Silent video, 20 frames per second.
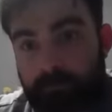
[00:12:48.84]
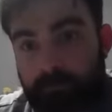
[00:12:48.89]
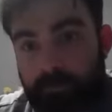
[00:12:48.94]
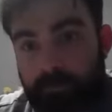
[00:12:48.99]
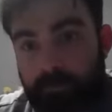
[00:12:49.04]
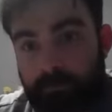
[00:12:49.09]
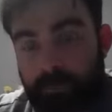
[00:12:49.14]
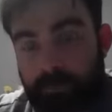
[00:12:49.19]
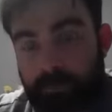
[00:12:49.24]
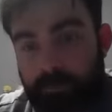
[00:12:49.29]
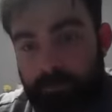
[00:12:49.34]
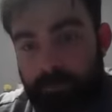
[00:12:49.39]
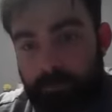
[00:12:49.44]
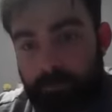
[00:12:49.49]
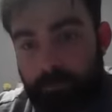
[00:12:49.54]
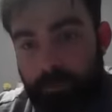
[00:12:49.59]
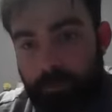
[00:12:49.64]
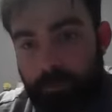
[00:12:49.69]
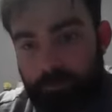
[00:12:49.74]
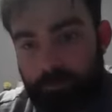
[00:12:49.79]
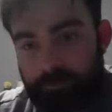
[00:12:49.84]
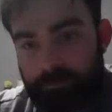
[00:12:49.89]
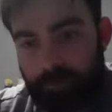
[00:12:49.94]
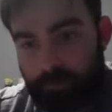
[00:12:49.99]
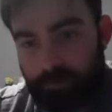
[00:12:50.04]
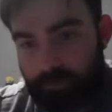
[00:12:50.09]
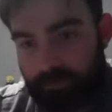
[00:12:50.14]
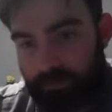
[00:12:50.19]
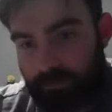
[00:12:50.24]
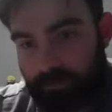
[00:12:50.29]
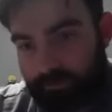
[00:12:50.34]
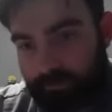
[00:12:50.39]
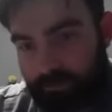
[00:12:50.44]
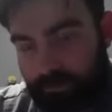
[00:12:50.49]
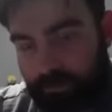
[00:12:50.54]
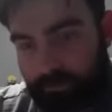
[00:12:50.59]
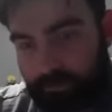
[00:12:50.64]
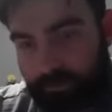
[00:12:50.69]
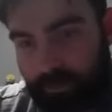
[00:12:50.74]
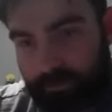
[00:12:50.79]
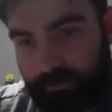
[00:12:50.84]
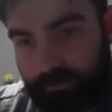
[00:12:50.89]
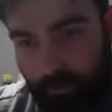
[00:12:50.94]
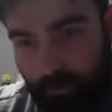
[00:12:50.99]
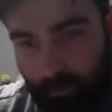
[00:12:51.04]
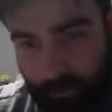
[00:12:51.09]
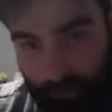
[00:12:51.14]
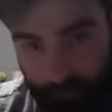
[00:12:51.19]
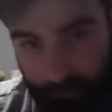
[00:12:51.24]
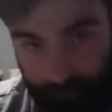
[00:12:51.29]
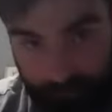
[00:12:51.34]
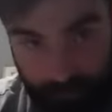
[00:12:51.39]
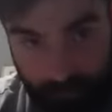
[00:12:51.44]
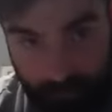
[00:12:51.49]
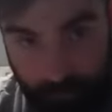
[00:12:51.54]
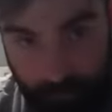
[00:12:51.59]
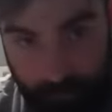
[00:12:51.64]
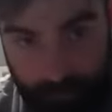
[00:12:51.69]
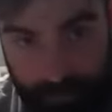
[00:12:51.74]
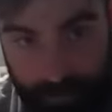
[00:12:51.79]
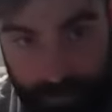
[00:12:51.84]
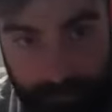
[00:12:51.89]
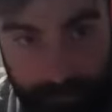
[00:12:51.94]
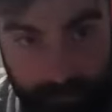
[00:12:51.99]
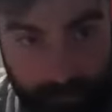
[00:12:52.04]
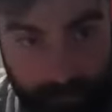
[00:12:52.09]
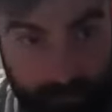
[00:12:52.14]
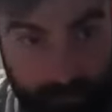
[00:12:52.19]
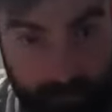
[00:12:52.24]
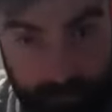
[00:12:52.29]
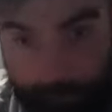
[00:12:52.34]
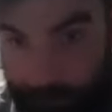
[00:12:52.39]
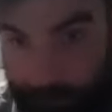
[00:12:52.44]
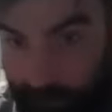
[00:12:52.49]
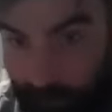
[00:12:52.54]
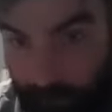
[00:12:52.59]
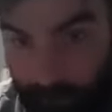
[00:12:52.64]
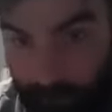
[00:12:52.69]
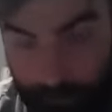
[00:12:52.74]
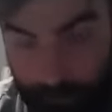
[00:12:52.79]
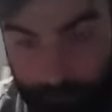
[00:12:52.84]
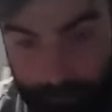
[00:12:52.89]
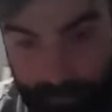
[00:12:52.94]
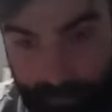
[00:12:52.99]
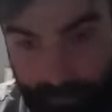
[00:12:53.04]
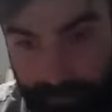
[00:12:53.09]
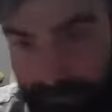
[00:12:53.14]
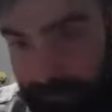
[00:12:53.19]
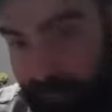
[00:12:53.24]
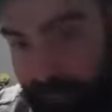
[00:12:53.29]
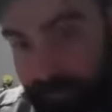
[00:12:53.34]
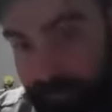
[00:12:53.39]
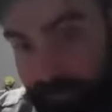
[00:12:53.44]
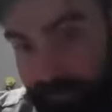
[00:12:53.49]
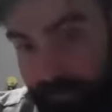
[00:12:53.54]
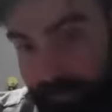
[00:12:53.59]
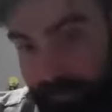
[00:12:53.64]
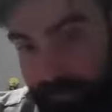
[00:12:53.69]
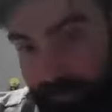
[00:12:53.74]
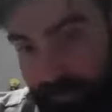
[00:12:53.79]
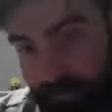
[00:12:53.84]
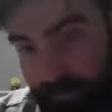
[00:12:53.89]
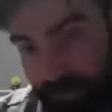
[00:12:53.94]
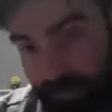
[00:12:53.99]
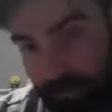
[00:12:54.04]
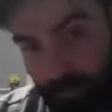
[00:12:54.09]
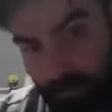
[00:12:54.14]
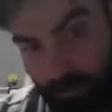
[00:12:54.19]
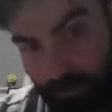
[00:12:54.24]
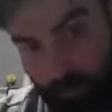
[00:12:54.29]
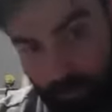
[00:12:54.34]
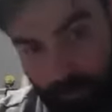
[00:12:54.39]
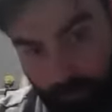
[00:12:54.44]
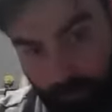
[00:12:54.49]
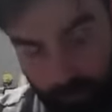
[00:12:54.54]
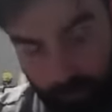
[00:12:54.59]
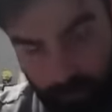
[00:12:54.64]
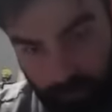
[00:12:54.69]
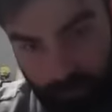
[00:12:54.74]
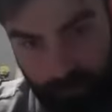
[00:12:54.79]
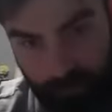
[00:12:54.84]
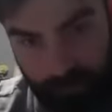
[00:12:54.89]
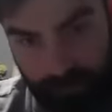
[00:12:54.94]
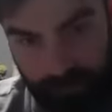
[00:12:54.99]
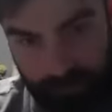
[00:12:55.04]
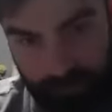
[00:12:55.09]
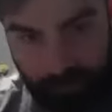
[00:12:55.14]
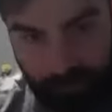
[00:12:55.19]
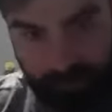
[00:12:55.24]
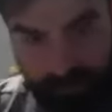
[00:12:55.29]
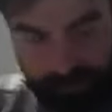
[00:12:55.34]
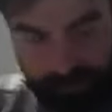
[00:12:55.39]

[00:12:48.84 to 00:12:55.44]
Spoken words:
Remember, if you move your foot too far forward, you'll feel it work your hamstring. It's not bad. It's just not quite what we're trying to do with this